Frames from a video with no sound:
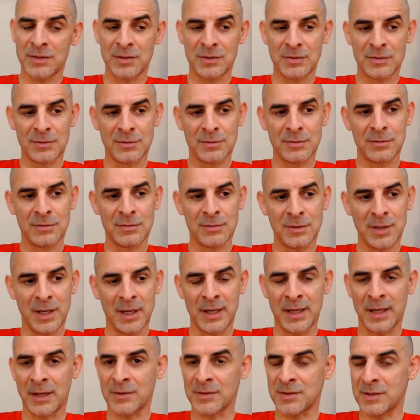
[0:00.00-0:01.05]
to
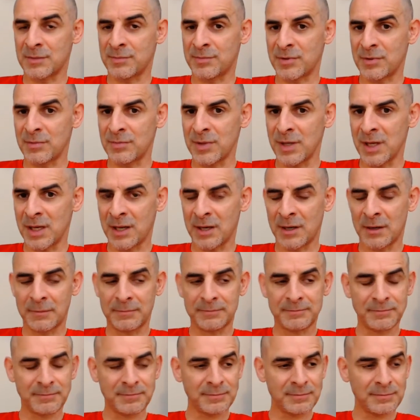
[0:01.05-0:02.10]
announce the premiere.
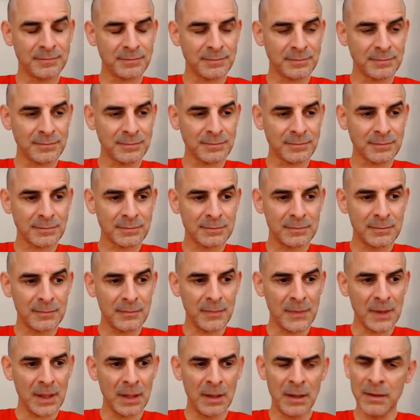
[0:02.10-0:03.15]

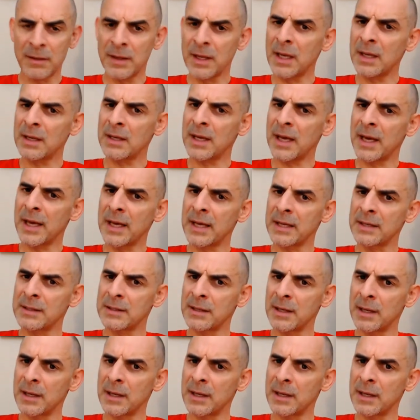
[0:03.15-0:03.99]
In the end I had